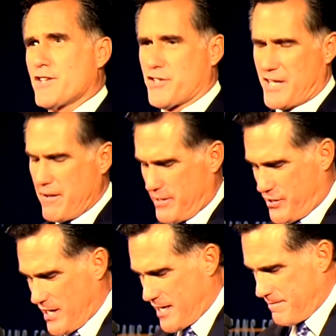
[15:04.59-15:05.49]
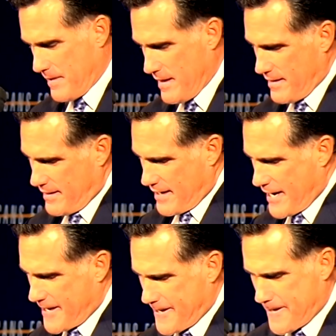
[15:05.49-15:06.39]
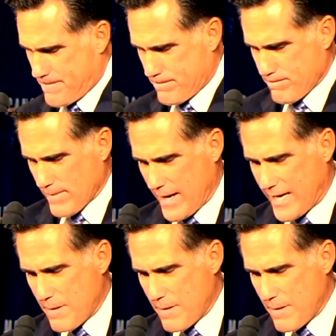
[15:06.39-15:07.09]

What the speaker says: As David said, I